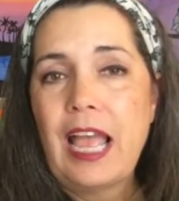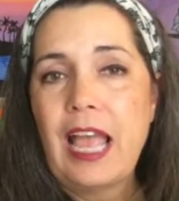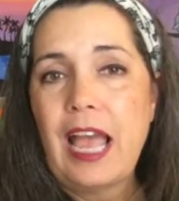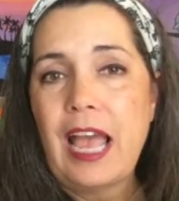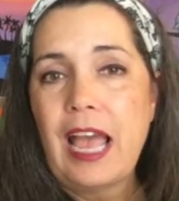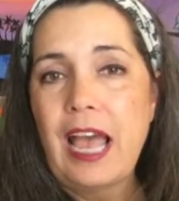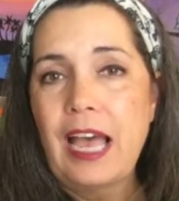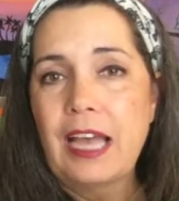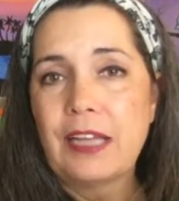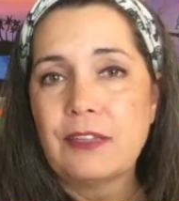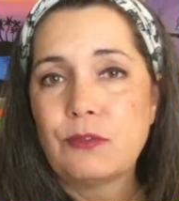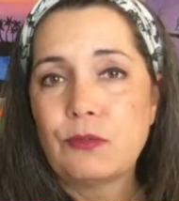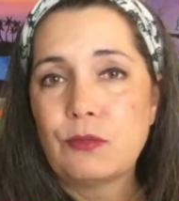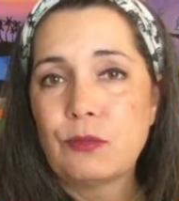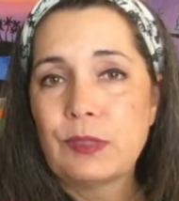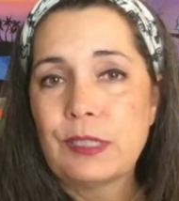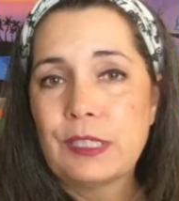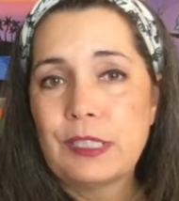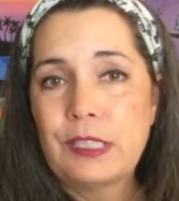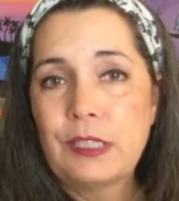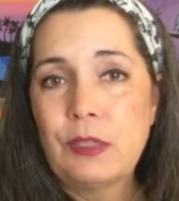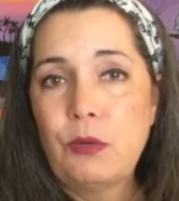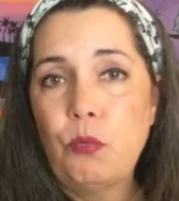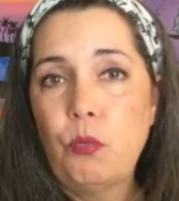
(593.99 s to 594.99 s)
and
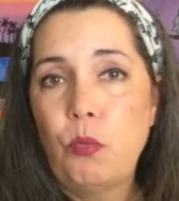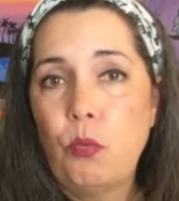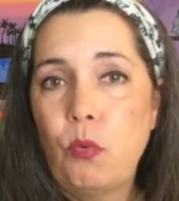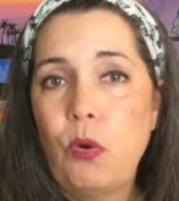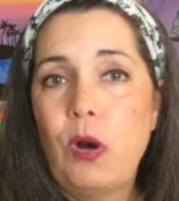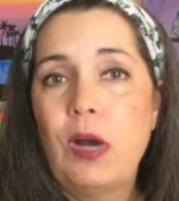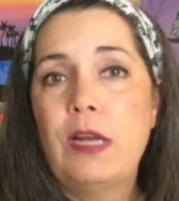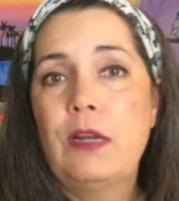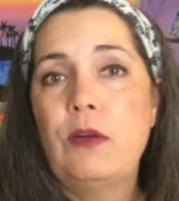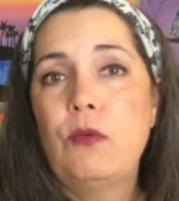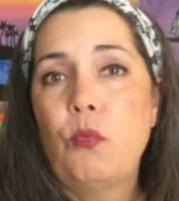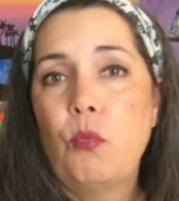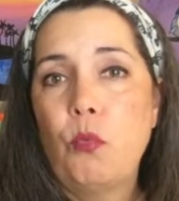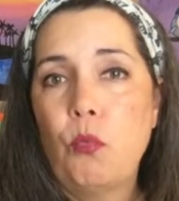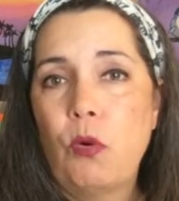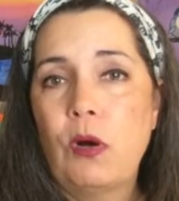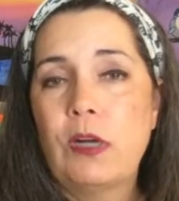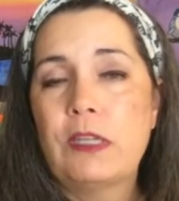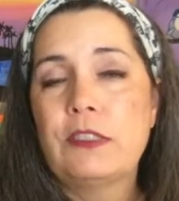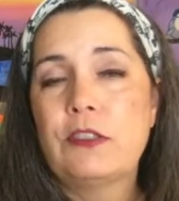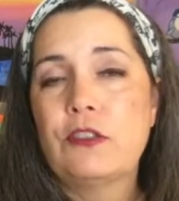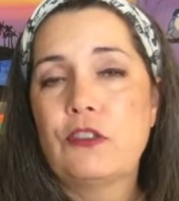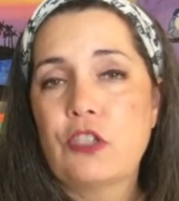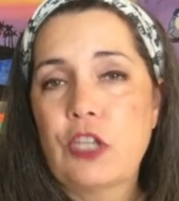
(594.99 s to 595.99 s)
really what
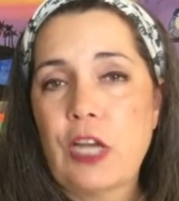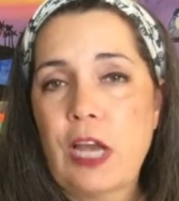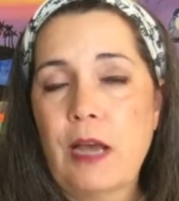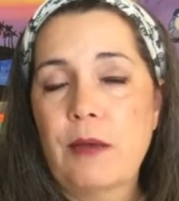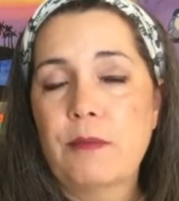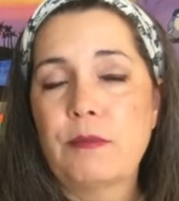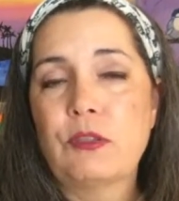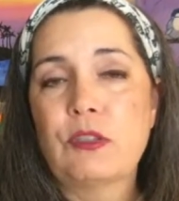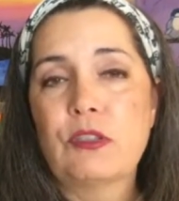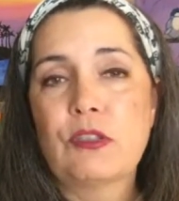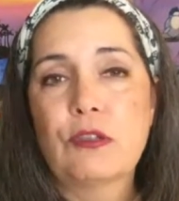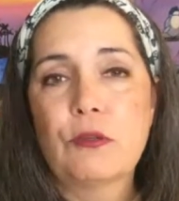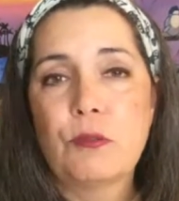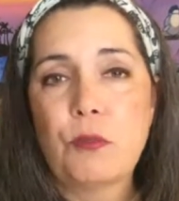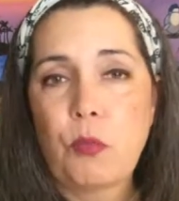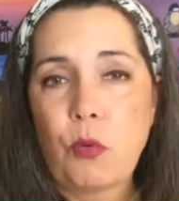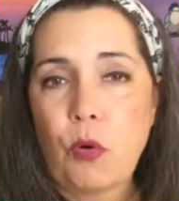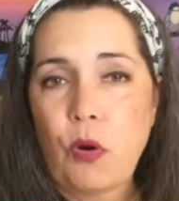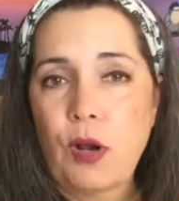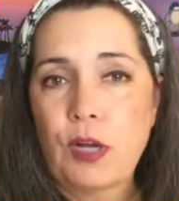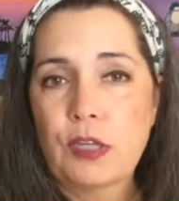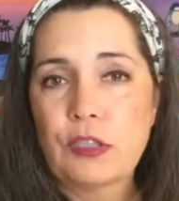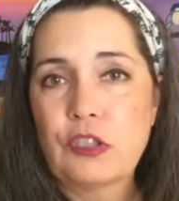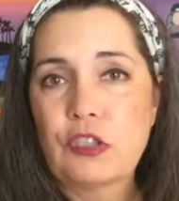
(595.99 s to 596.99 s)
one chapter
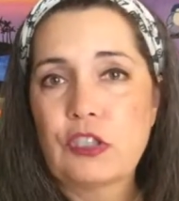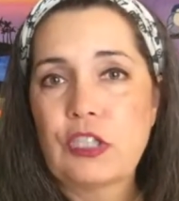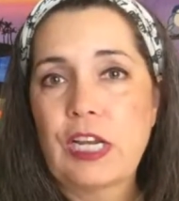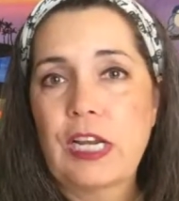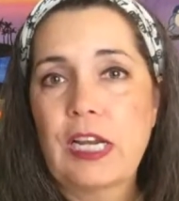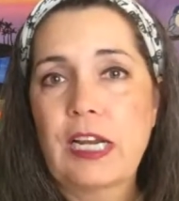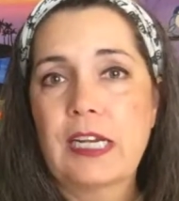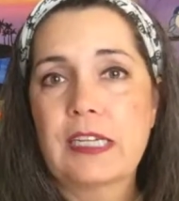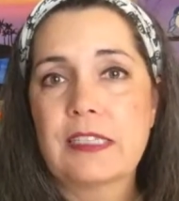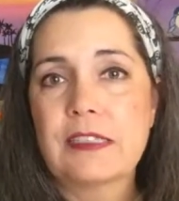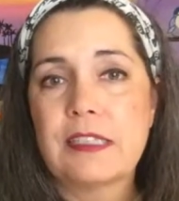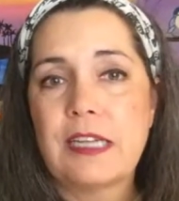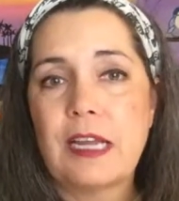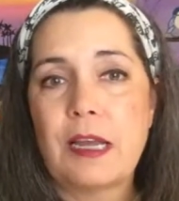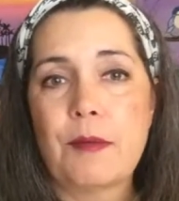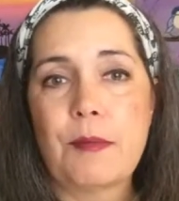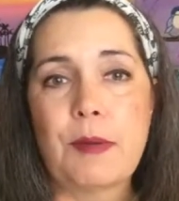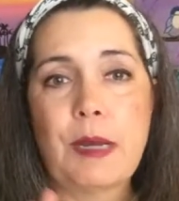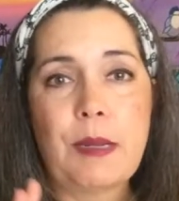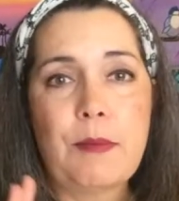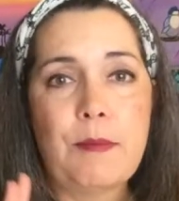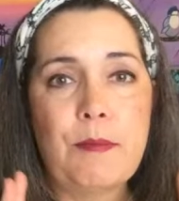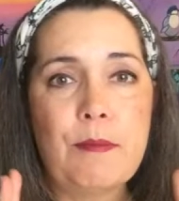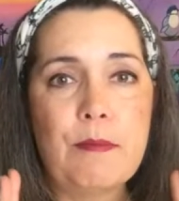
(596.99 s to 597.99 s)
project am
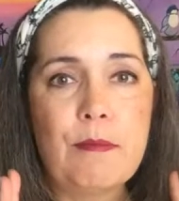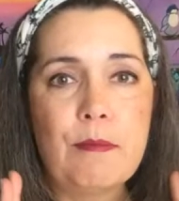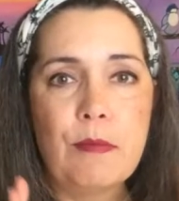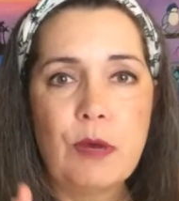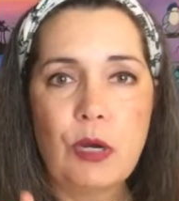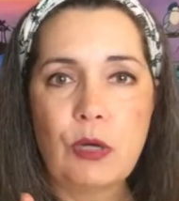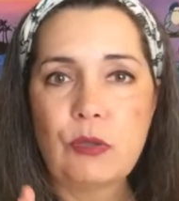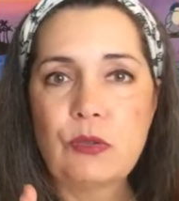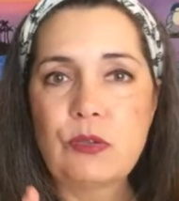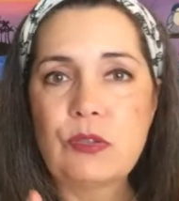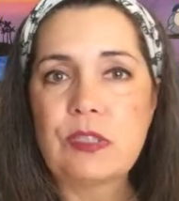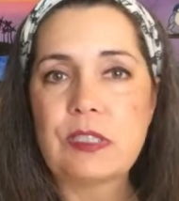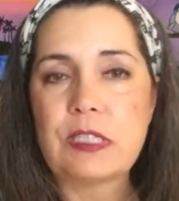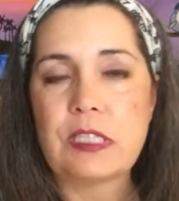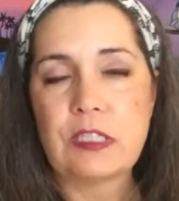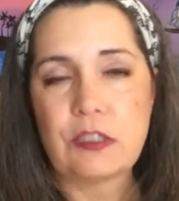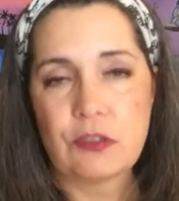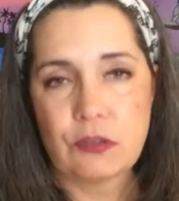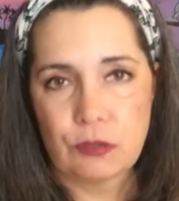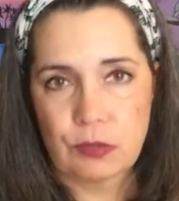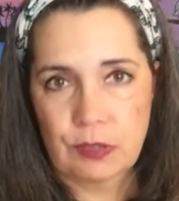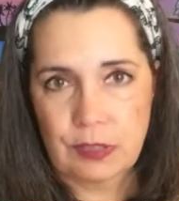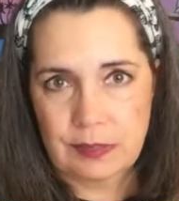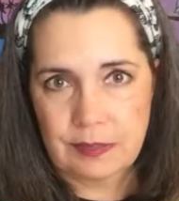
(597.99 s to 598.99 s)
I most
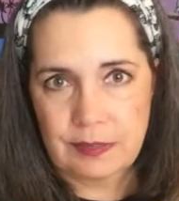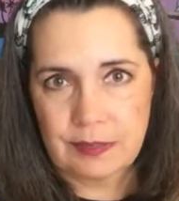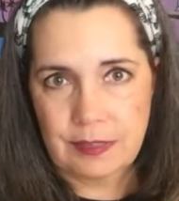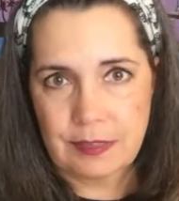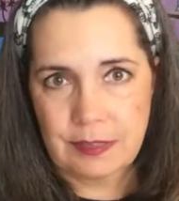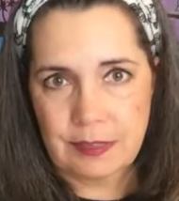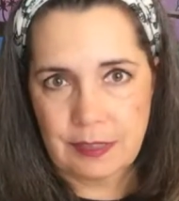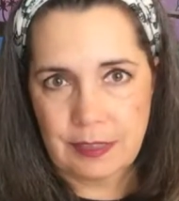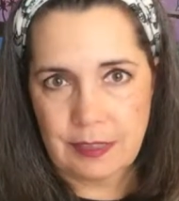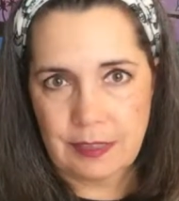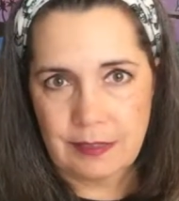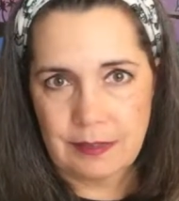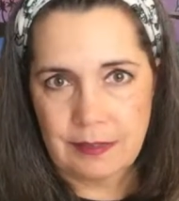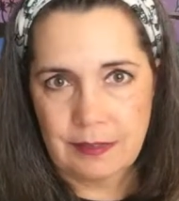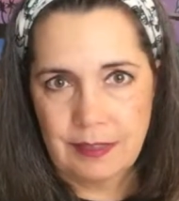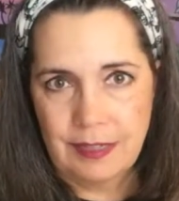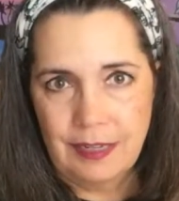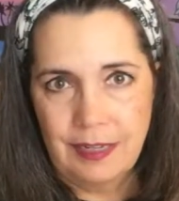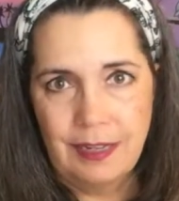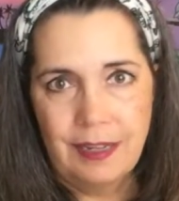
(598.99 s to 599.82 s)
interested in.